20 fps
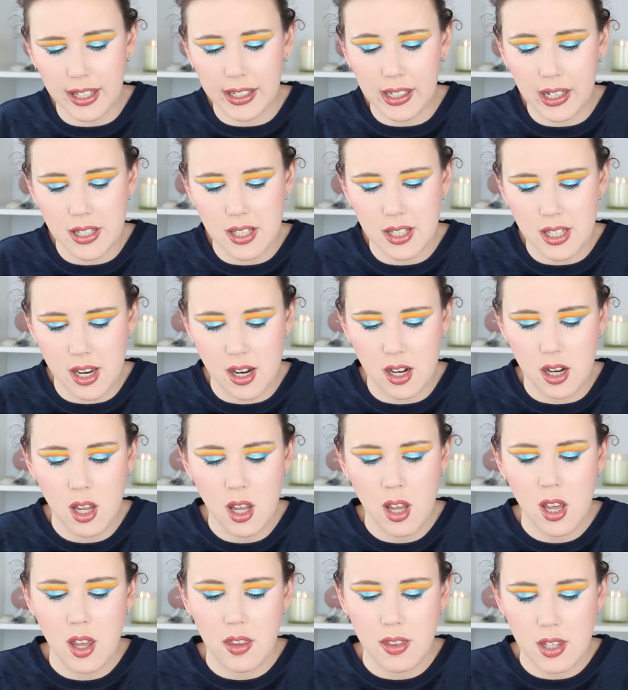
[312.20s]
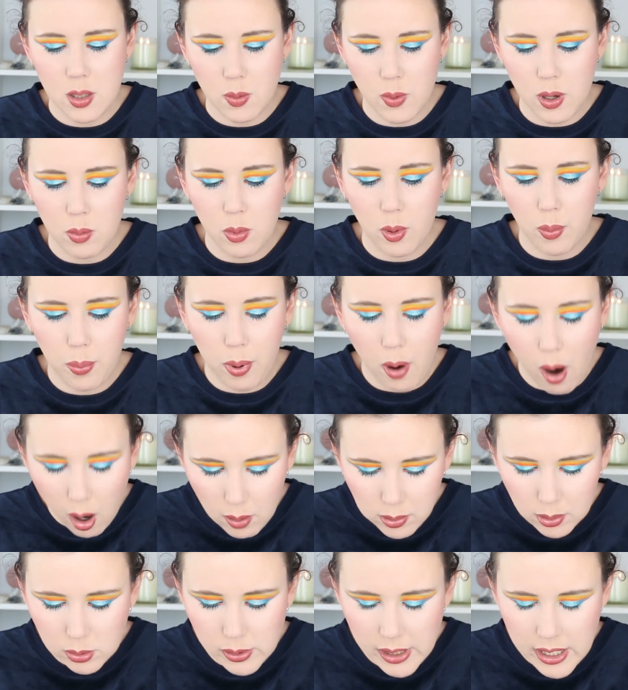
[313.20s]
like I said, this one will
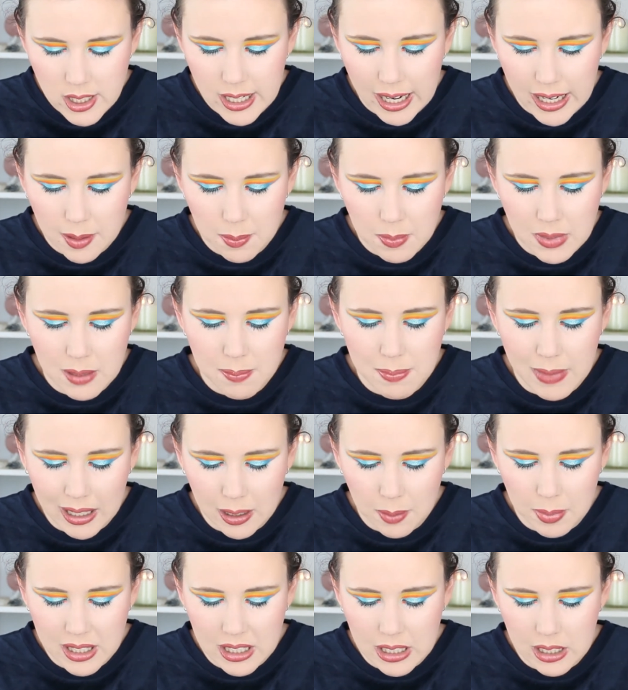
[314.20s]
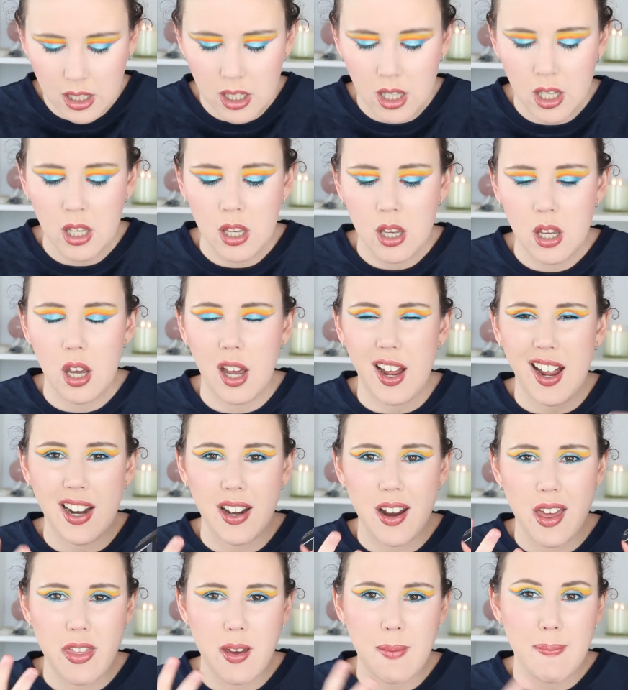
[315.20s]
probably take me maybe
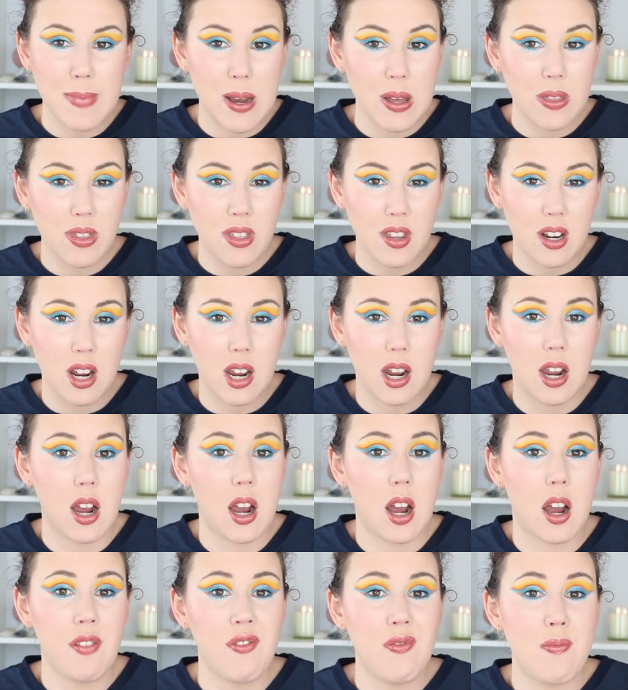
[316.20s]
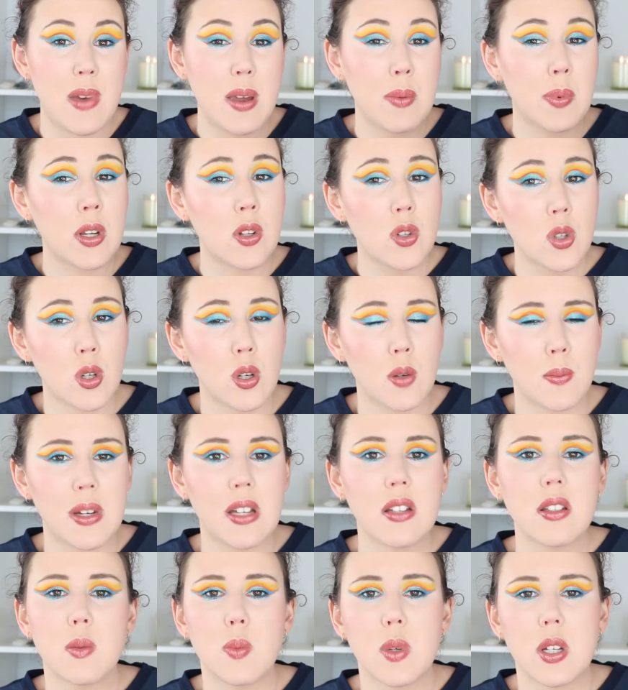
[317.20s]
another month and a half, maybe 2
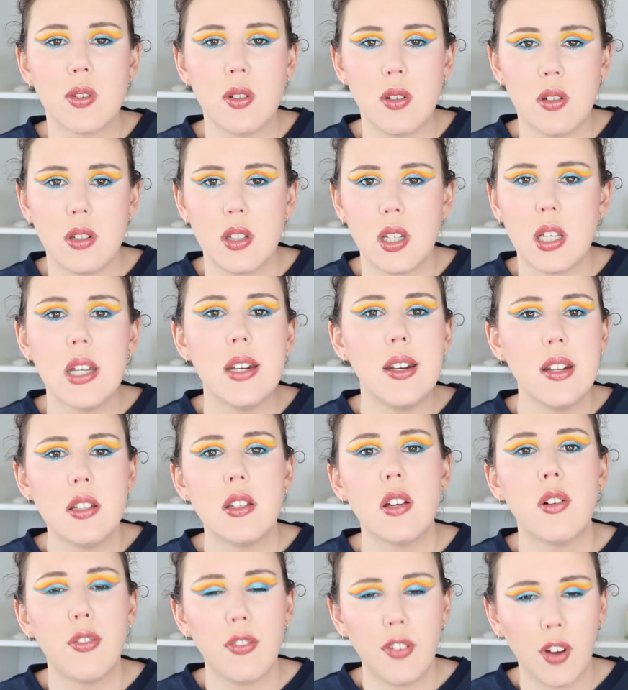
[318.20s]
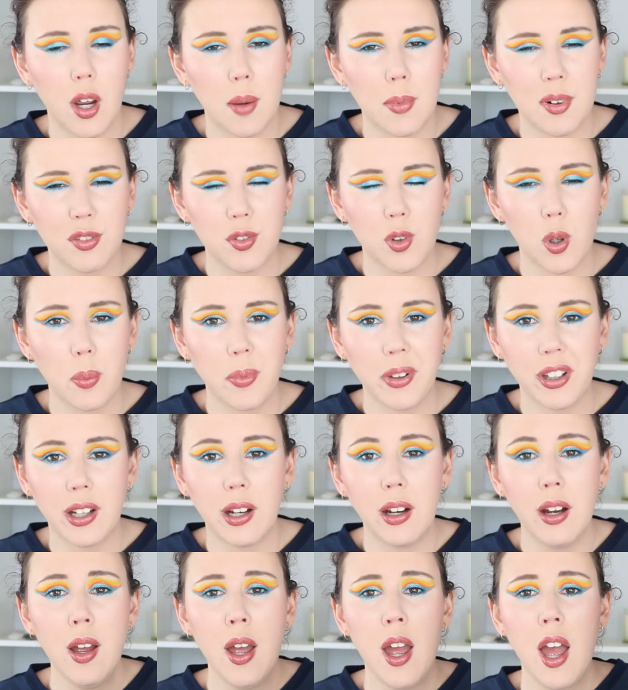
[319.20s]
months, because it is a firmer
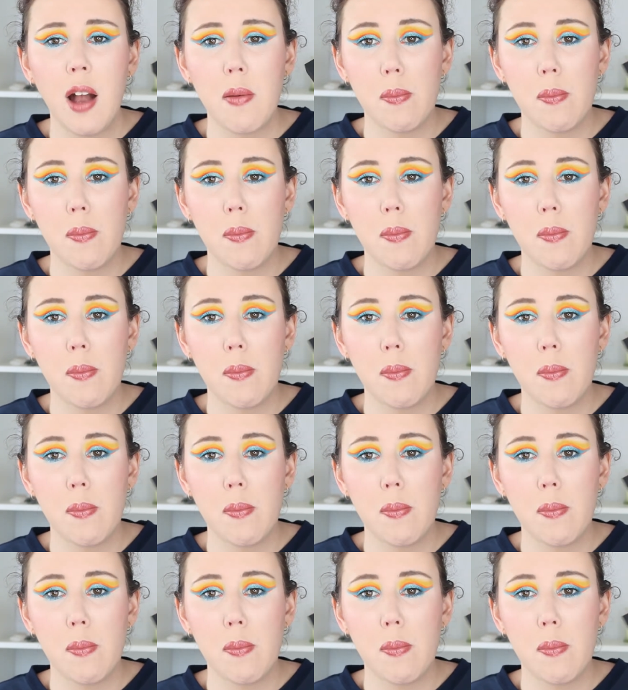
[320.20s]
formula.